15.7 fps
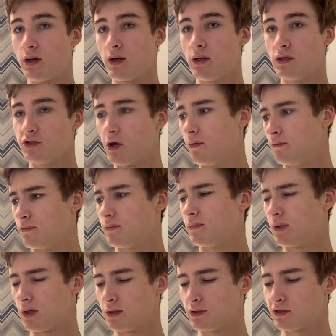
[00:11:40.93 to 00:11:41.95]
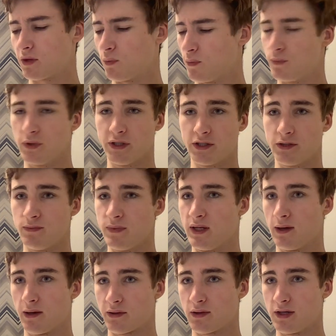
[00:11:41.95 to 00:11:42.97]
So, someone put it to me
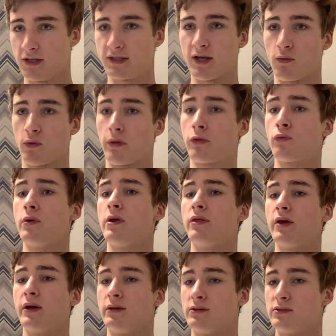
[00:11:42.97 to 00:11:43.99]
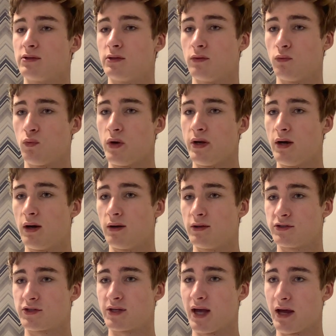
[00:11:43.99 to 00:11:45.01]
like this: there are 3 things that we are
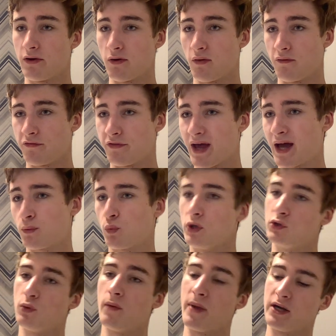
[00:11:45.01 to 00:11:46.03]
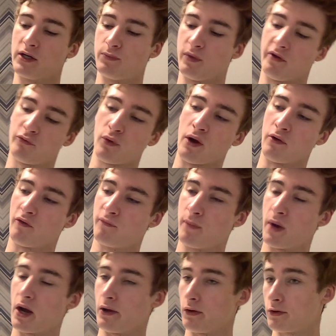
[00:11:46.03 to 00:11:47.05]
scared of. That which we're meant to be afraid of
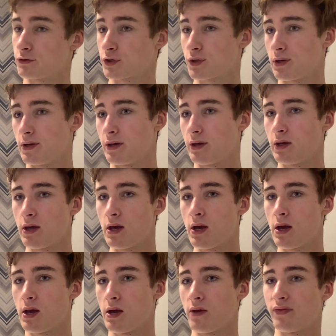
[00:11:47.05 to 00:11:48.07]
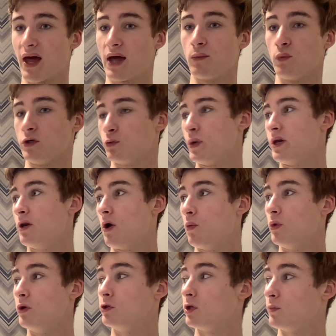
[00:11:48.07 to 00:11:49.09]
biologically, that which we know
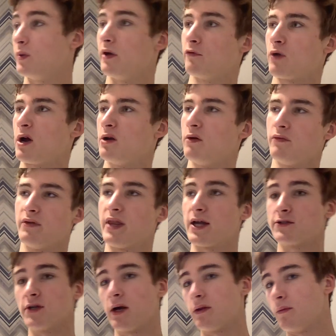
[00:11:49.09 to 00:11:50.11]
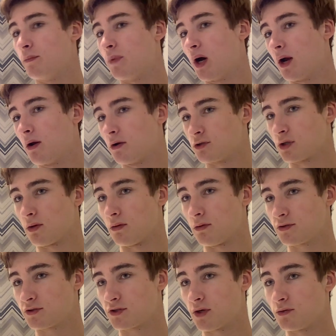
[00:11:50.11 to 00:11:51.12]
we should be afraid of, and that's either biological or
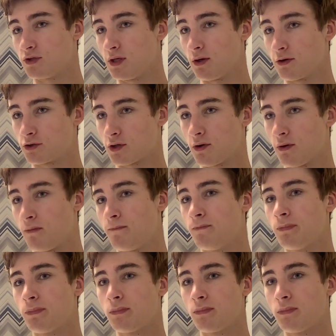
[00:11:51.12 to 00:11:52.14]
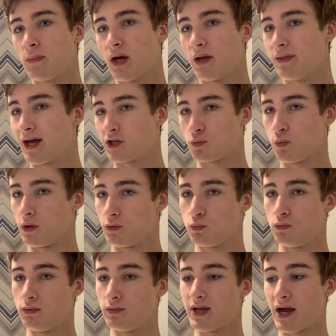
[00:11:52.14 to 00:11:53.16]
sociological, and that
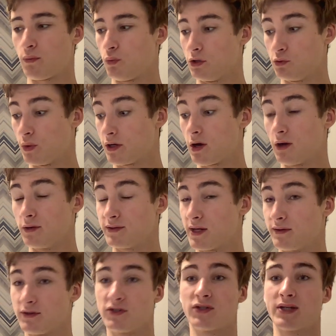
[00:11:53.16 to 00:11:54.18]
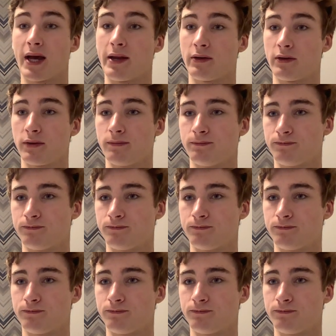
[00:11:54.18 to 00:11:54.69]
which we can't understand.